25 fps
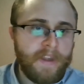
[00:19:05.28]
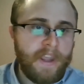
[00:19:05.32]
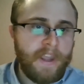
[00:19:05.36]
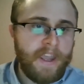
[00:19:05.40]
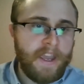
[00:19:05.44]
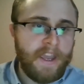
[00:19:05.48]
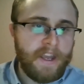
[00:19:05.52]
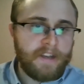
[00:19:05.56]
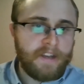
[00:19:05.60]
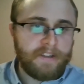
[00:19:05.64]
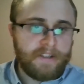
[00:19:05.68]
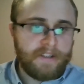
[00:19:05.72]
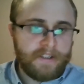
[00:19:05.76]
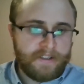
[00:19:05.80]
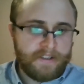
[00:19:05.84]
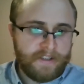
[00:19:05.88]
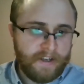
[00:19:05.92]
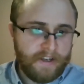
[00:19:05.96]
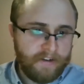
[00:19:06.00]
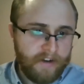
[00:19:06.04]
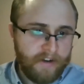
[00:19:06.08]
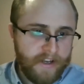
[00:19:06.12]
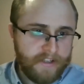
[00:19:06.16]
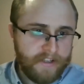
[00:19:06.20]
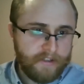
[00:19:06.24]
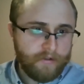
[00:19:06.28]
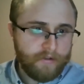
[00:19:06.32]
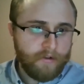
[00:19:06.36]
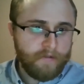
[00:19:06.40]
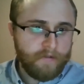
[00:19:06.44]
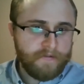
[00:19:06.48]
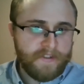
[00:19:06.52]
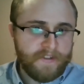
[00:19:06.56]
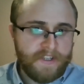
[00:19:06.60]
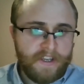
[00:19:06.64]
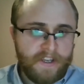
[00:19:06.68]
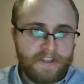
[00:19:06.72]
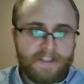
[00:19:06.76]
And the rest
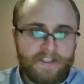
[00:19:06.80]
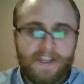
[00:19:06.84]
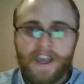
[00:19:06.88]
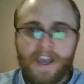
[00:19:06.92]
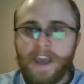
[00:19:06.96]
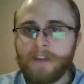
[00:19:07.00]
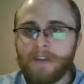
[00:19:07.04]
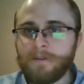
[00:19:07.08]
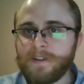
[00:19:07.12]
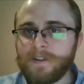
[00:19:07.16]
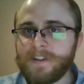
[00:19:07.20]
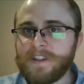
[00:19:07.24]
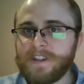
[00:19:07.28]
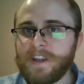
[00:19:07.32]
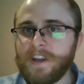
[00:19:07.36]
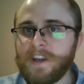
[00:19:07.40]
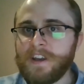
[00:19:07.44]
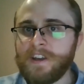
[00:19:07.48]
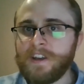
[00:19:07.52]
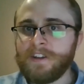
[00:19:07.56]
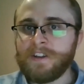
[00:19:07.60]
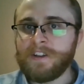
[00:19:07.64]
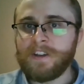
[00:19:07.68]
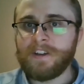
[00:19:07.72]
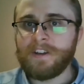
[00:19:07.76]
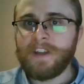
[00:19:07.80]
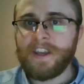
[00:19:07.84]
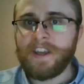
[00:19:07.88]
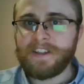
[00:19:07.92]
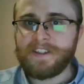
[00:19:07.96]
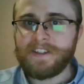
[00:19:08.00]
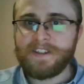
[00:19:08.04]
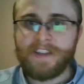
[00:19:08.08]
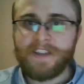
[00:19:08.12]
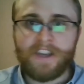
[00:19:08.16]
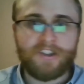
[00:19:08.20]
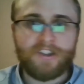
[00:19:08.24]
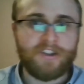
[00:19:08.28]
of things I will say in the next
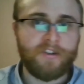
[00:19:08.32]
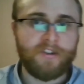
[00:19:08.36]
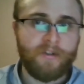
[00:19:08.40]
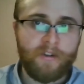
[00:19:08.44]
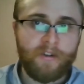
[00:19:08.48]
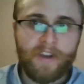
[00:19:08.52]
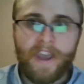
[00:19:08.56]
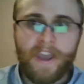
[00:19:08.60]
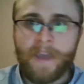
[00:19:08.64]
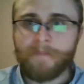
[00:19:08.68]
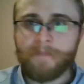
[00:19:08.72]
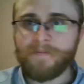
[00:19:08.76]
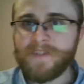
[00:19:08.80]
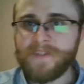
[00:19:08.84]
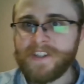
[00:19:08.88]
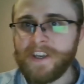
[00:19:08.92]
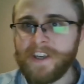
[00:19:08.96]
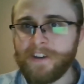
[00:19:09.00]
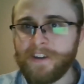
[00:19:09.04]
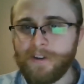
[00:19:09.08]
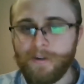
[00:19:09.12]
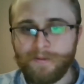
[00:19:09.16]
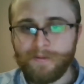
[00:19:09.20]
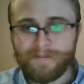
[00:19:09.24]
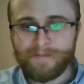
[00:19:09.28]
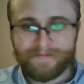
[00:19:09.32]
session. Okay, thank you.